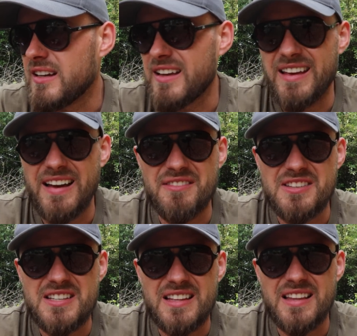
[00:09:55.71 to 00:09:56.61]
yeah, I haven't
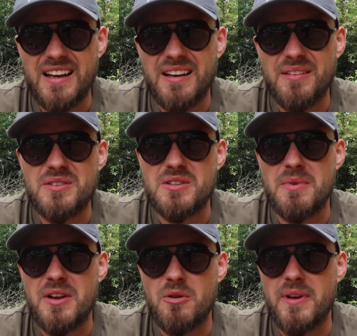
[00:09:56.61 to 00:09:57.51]
seen that, which I'm
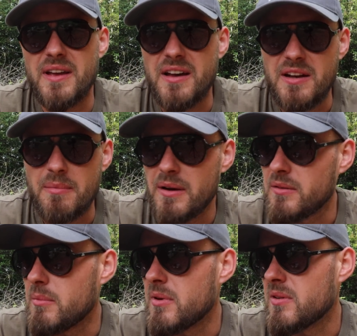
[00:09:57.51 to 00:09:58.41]
a little bit gutted about,
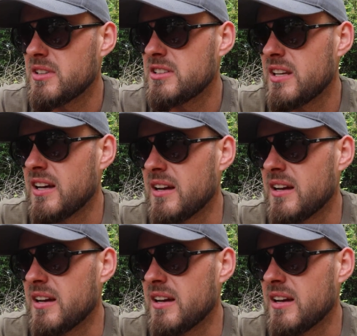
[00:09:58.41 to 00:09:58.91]
to be honest.